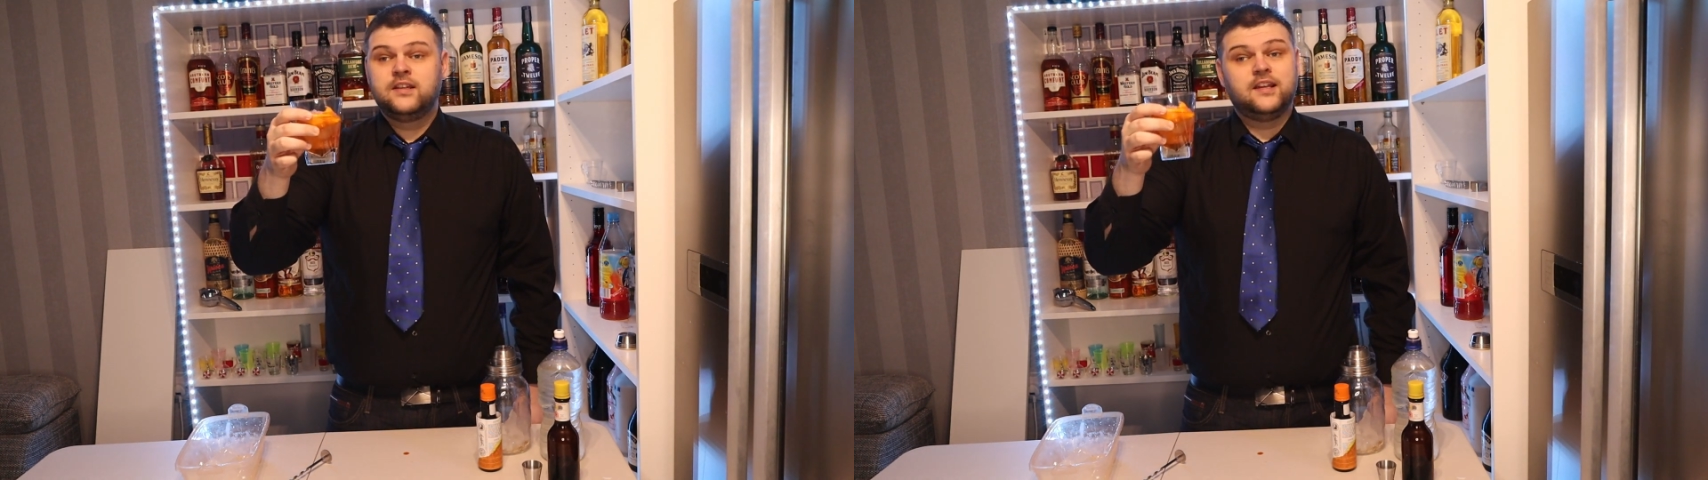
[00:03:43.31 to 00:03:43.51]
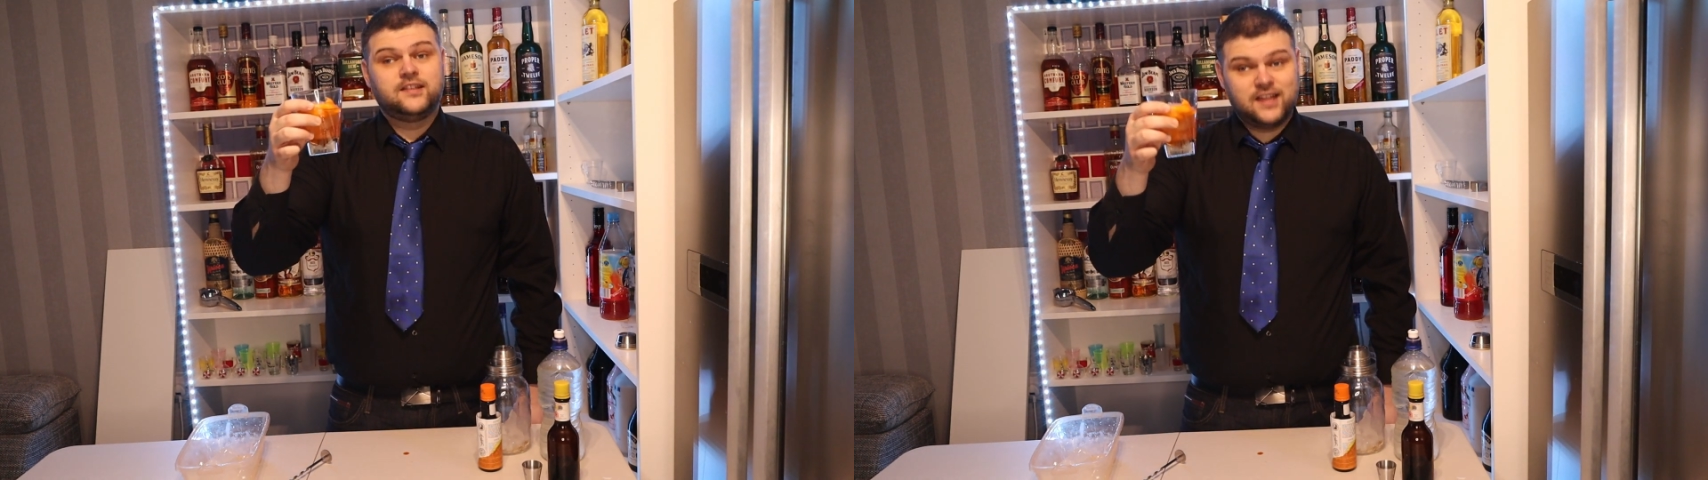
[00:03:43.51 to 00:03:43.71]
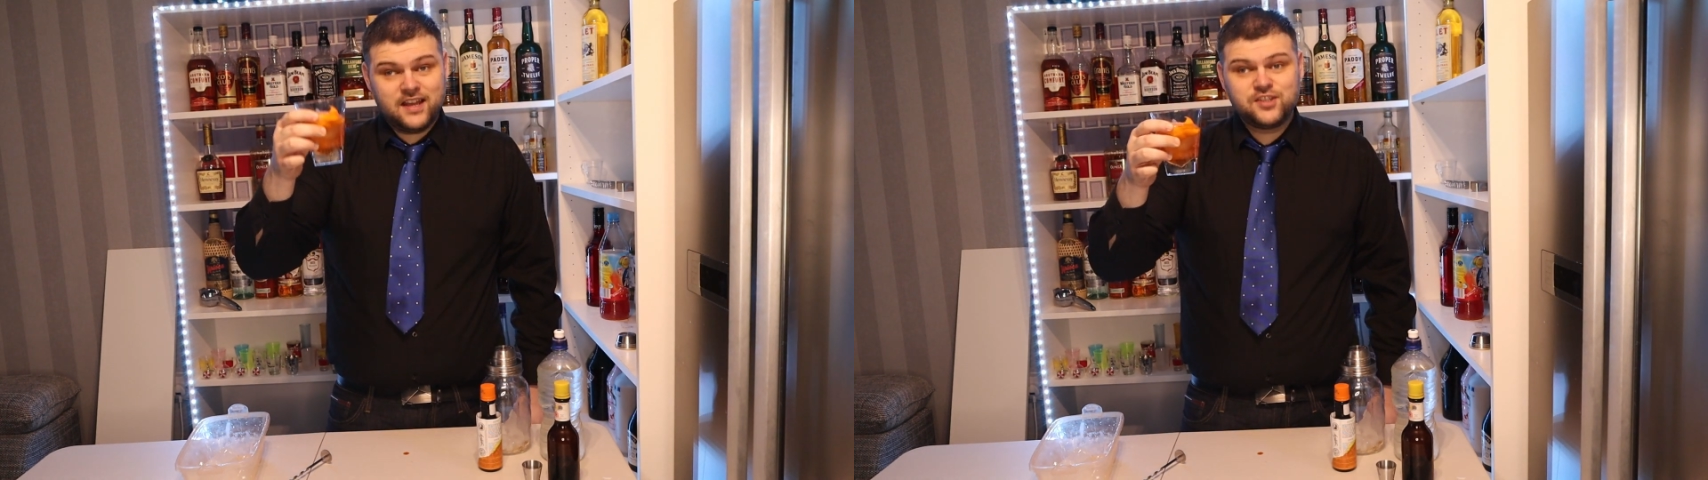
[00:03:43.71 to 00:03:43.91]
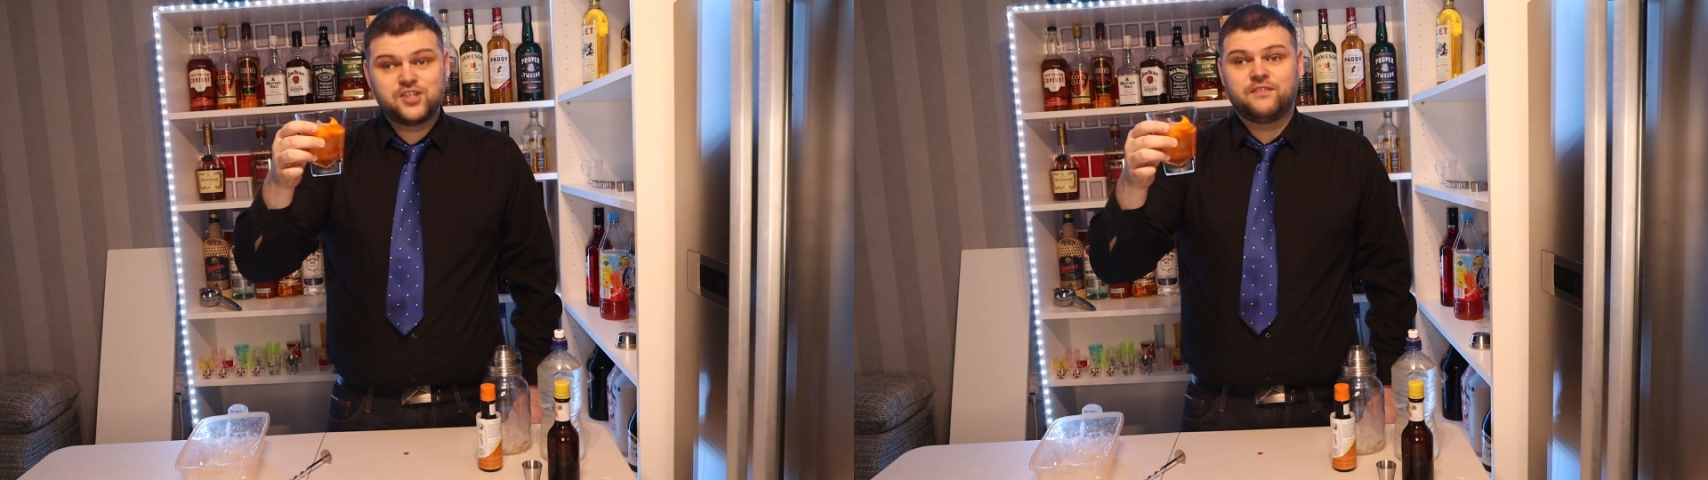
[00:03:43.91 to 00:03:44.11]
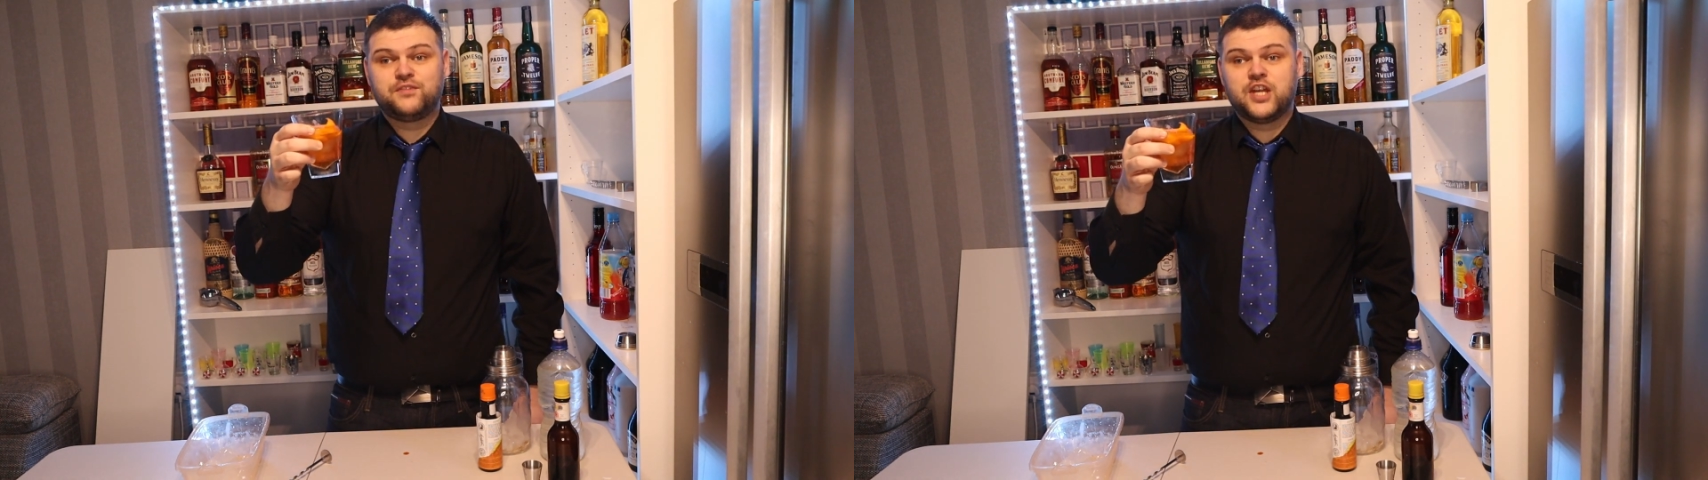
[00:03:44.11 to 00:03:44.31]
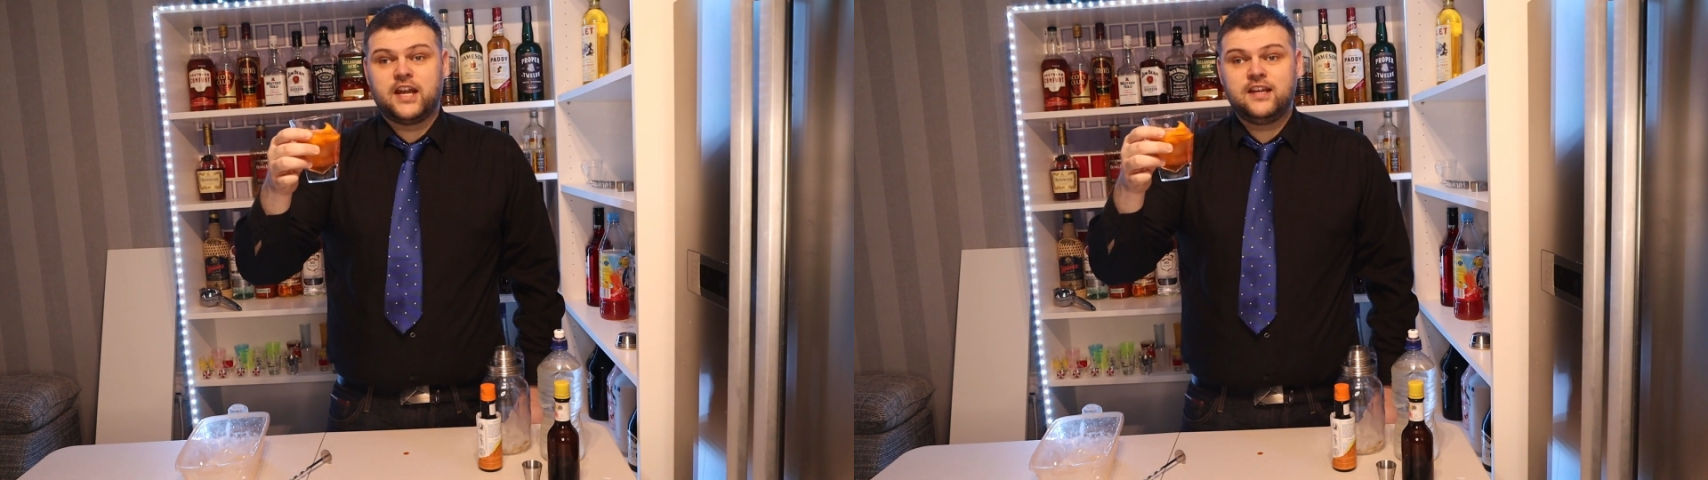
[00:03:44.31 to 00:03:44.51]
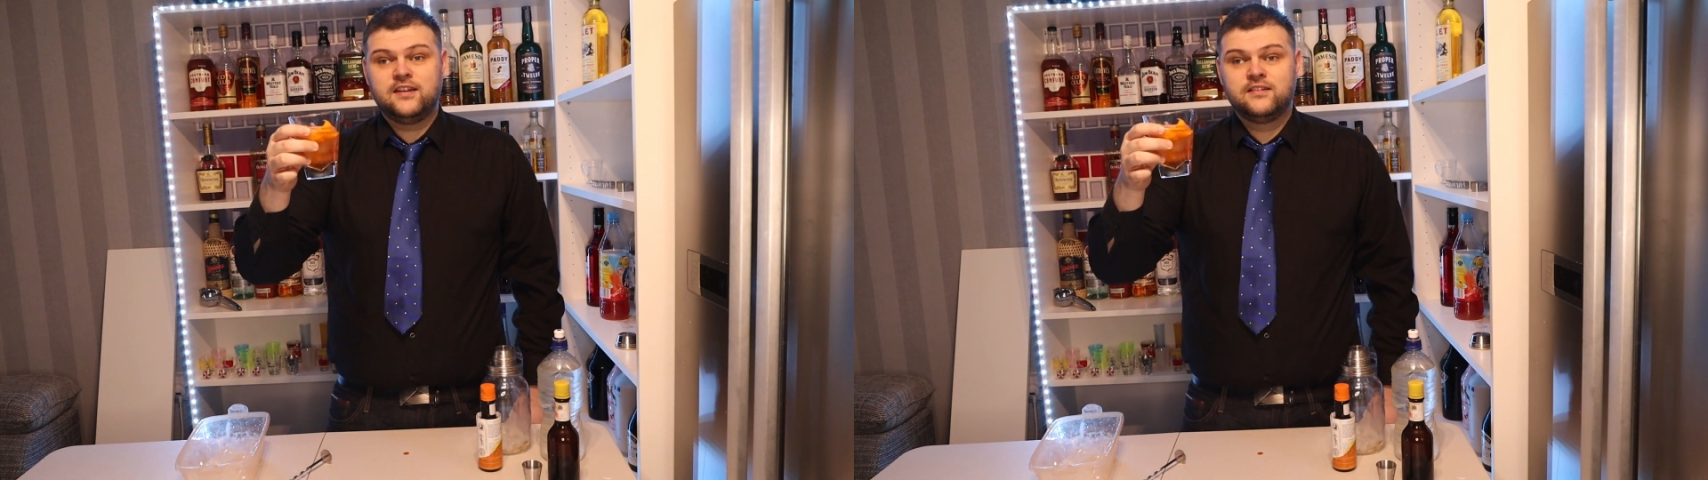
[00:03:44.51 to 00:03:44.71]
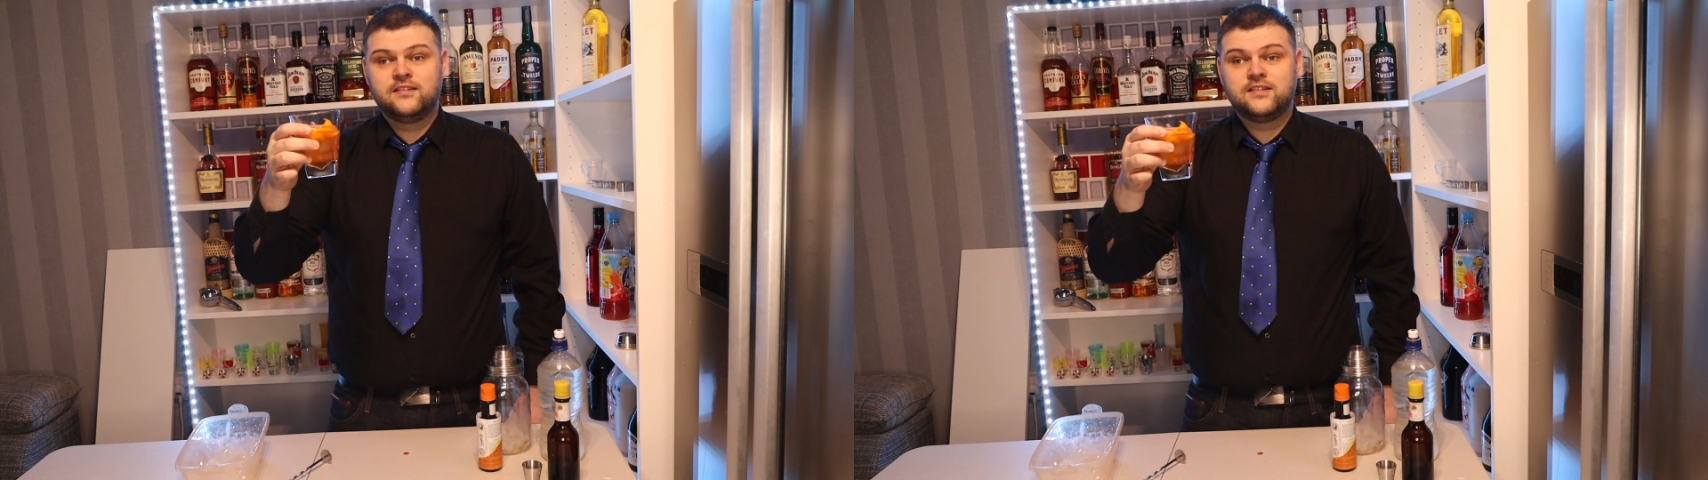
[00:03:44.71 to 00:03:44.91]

He did shift Jenny.